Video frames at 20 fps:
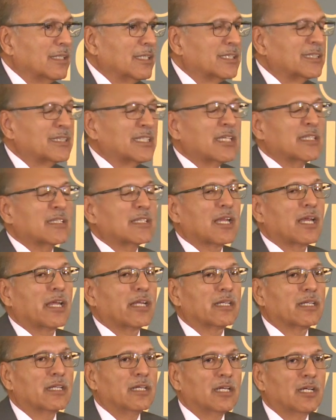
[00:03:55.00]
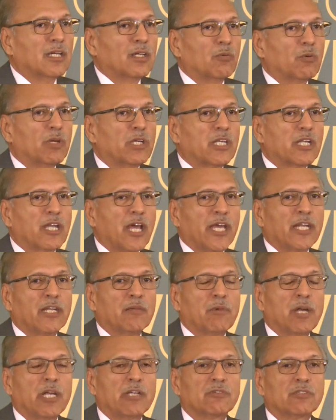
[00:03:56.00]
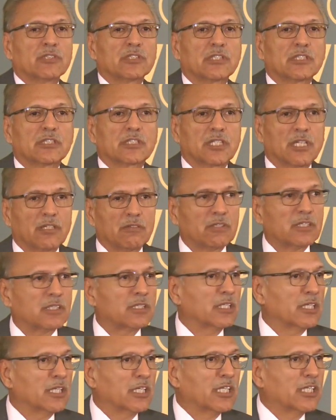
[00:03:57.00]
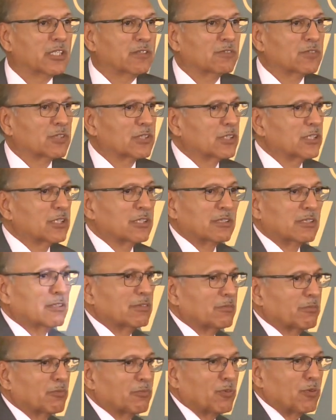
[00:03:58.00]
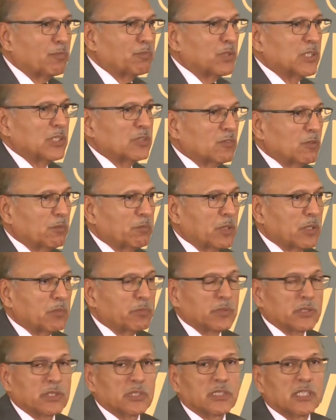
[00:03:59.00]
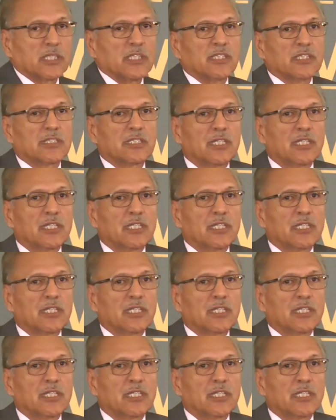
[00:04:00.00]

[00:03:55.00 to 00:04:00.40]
It's just like when dynamite was discovered, it was it for peaceful purposes. At the